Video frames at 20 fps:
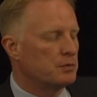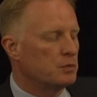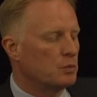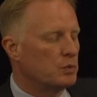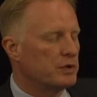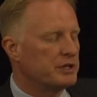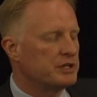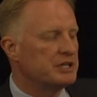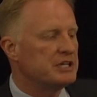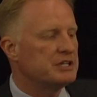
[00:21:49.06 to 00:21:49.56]

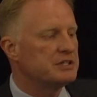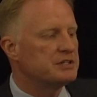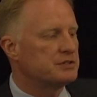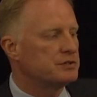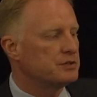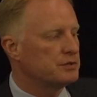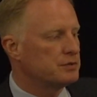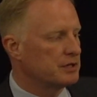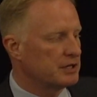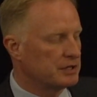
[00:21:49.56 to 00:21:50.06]
We need
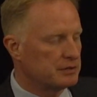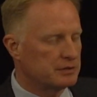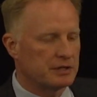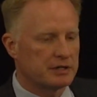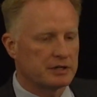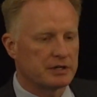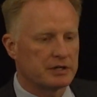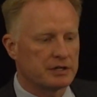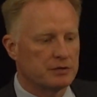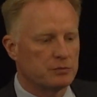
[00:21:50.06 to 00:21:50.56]
to
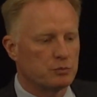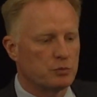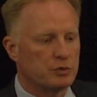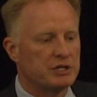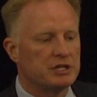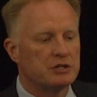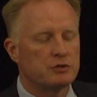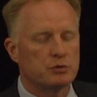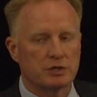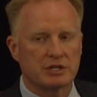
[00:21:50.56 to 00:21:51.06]

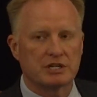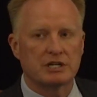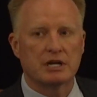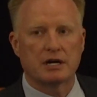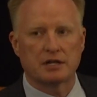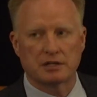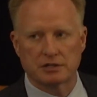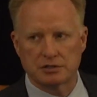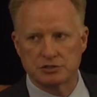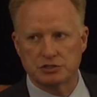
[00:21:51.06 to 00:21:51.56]

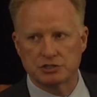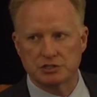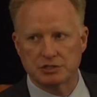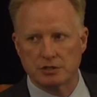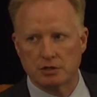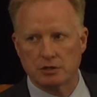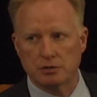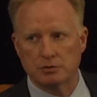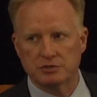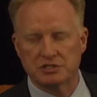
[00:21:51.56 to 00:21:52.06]
acknowledge and
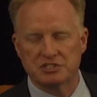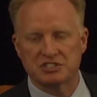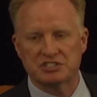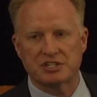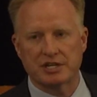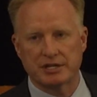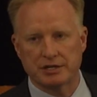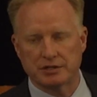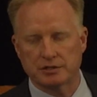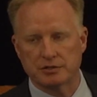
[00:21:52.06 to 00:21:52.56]
own the
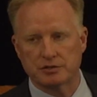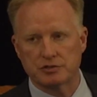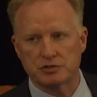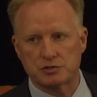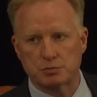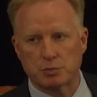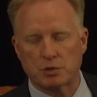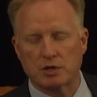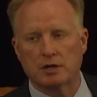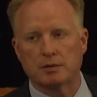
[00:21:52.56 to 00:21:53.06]
scale of this
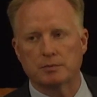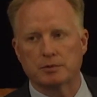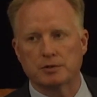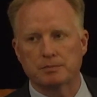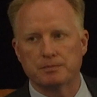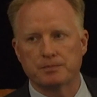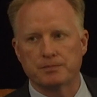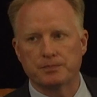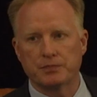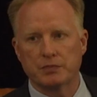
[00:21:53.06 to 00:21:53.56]
problem.
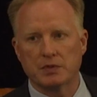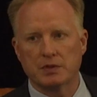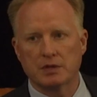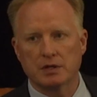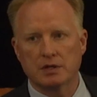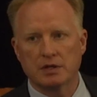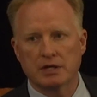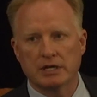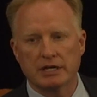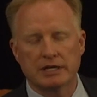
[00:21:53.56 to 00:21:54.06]

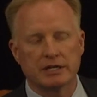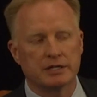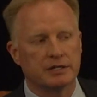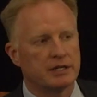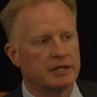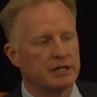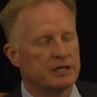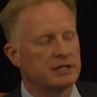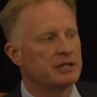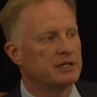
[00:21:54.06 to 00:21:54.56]

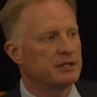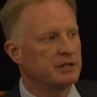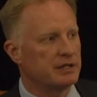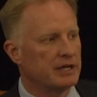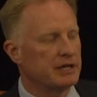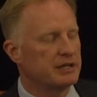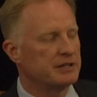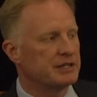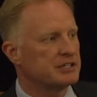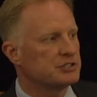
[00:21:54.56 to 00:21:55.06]
And
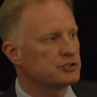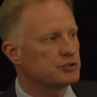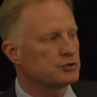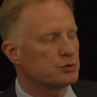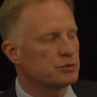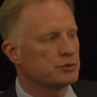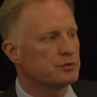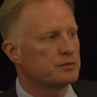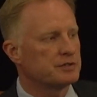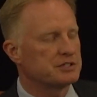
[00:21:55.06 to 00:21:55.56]
that's
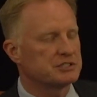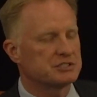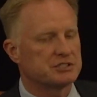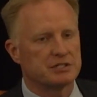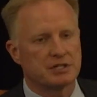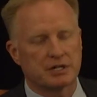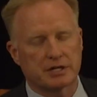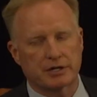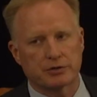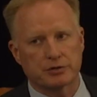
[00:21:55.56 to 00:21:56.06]
true of us in
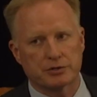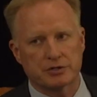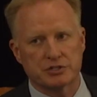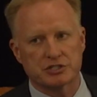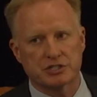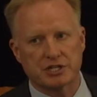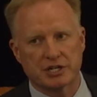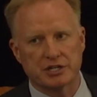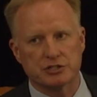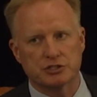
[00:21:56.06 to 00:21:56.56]
higher
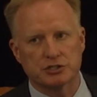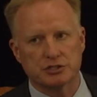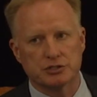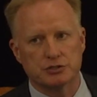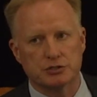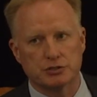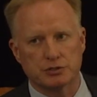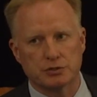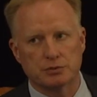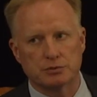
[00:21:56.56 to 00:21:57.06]
education
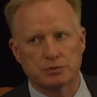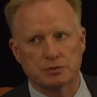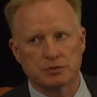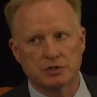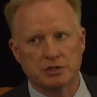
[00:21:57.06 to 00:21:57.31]
too.